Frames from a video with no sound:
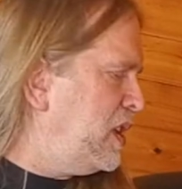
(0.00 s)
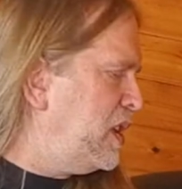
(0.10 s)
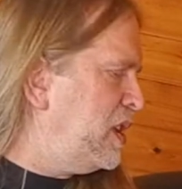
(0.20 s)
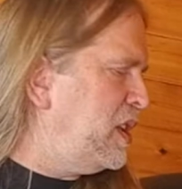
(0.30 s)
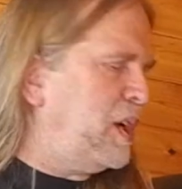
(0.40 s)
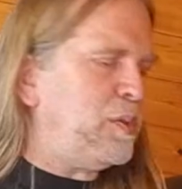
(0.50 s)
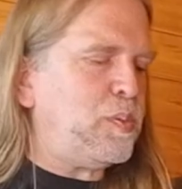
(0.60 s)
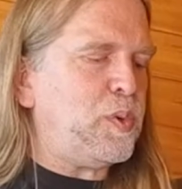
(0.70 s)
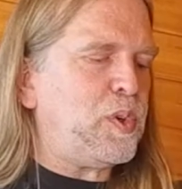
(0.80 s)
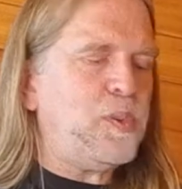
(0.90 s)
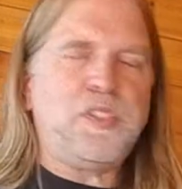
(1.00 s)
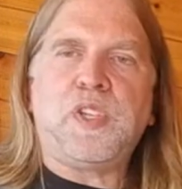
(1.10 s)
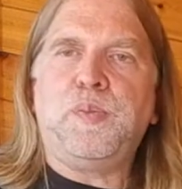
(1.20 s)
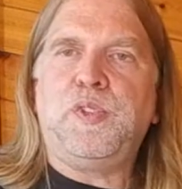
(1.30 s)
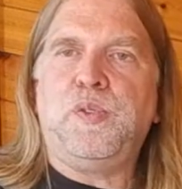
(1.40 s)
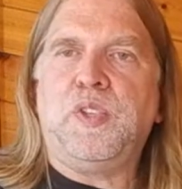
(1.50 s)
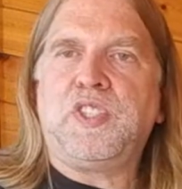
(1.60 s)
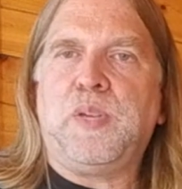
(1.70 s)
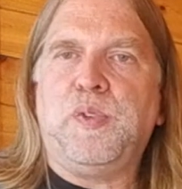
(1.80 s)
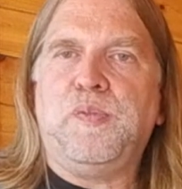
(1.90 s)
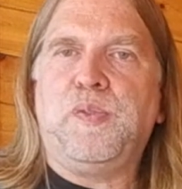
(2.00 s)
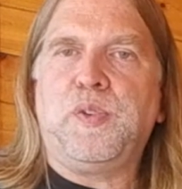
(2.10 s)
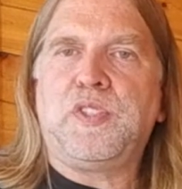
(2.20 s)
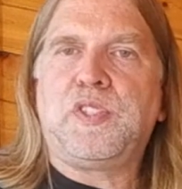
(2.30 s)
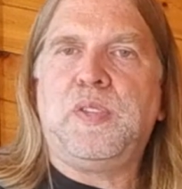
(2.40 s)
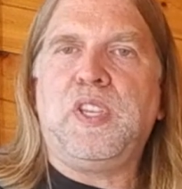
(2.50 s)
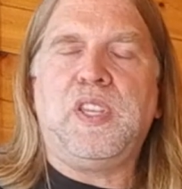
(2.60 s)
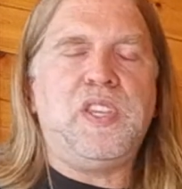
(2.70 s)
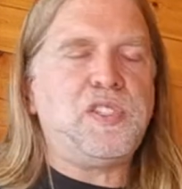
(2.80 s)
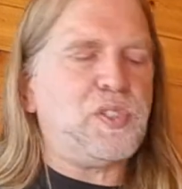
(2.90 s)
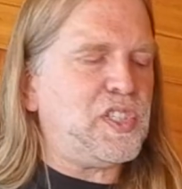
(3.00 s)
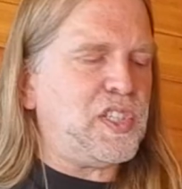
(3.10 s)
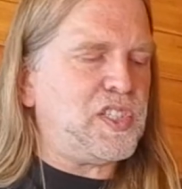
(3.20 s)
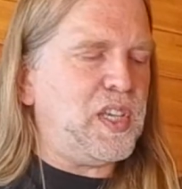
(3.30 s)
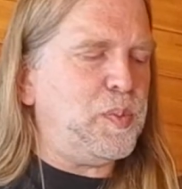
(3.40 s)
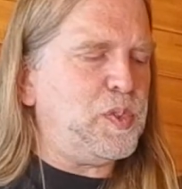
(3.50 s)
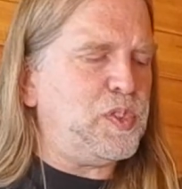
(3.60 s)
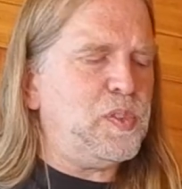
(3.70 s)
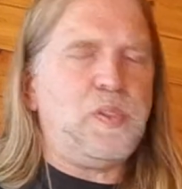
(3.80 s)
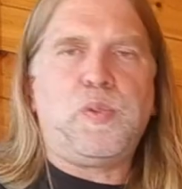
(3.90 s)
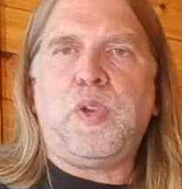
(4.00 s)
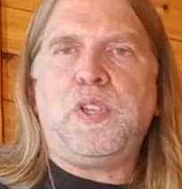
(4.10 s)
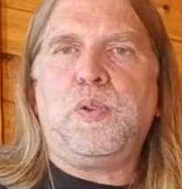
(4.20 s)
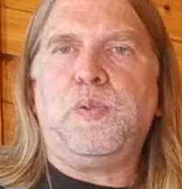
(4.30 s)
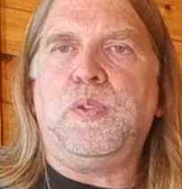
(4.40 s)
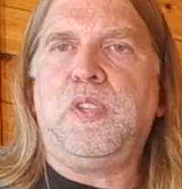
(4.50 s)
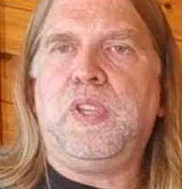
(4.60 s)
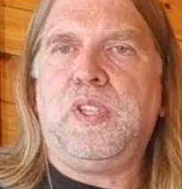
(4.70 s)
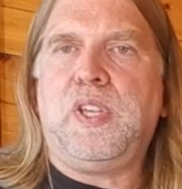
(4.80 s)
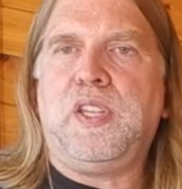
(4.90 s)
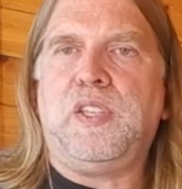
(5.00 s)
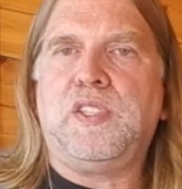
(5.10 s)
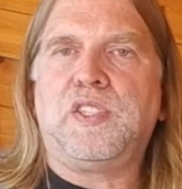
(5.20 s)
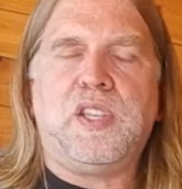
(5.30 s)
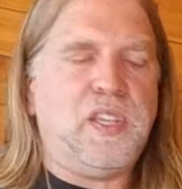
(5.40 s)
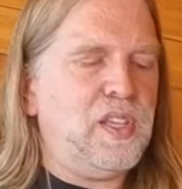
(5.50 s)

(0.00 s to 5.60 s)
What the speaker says: now we'll go and jump to example on fourths. Again, these are just examples. You create your own ideas on it.